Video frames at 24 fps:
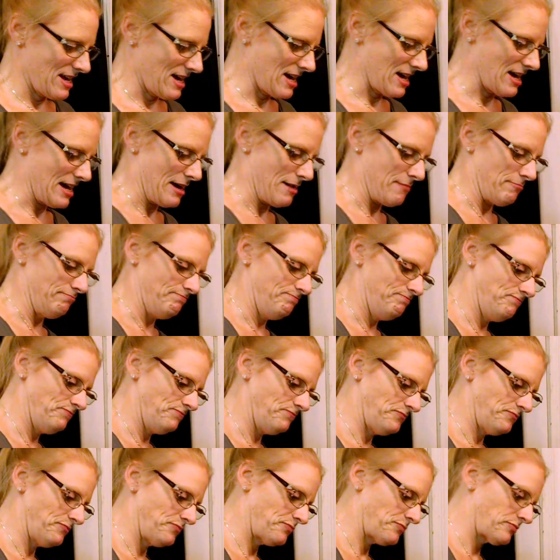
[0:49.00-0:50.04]

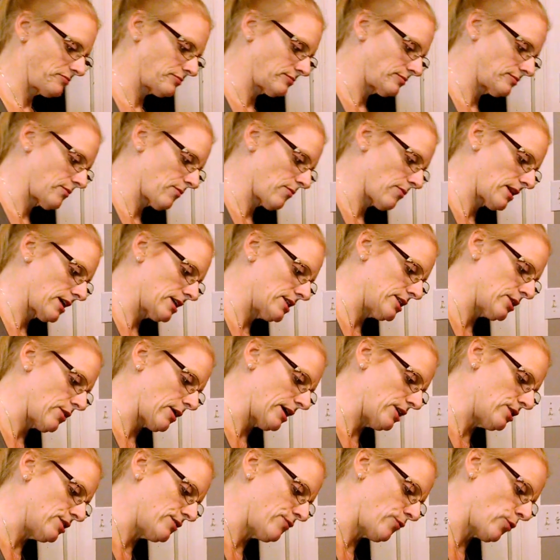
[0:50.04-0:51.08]
So
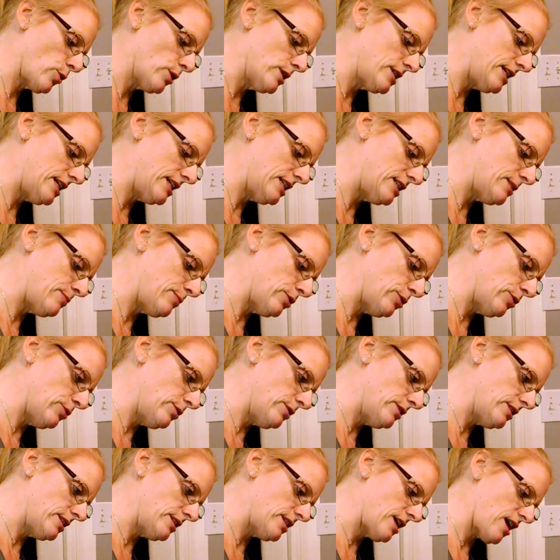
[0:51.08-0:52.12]
I use 4
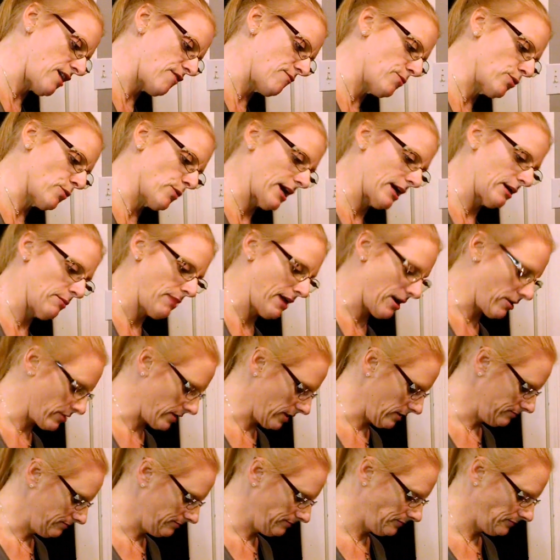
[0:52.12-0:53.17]
teaspoons of meringue
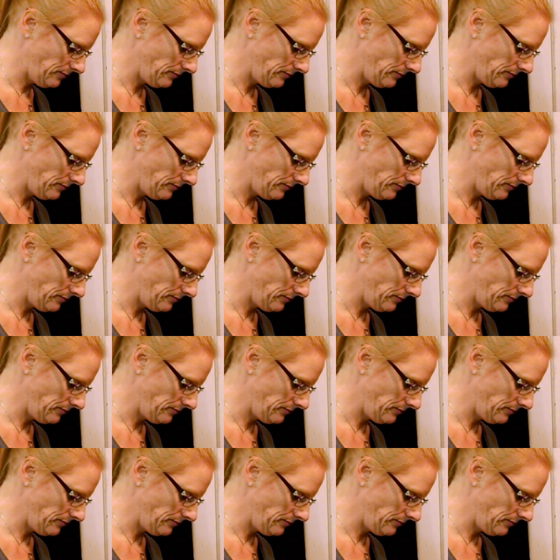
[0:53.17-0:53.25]
powder